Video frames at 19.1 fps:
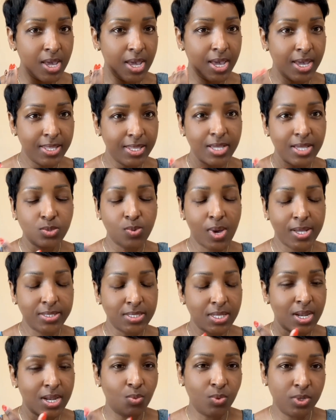and that's why I
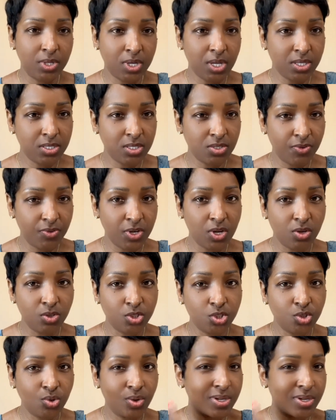said I want to cut this video
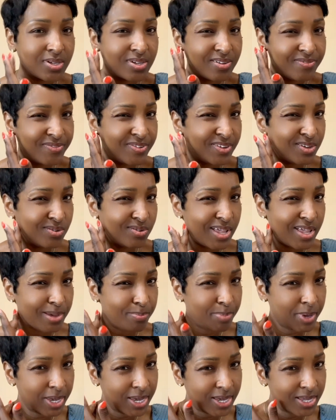short, could feel like
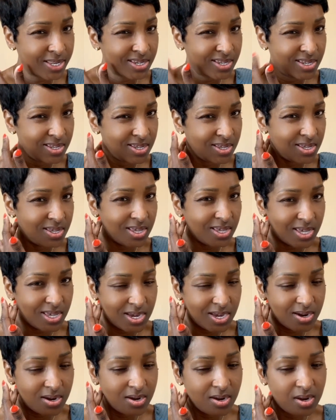pain
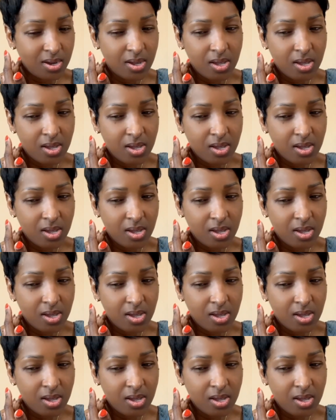here,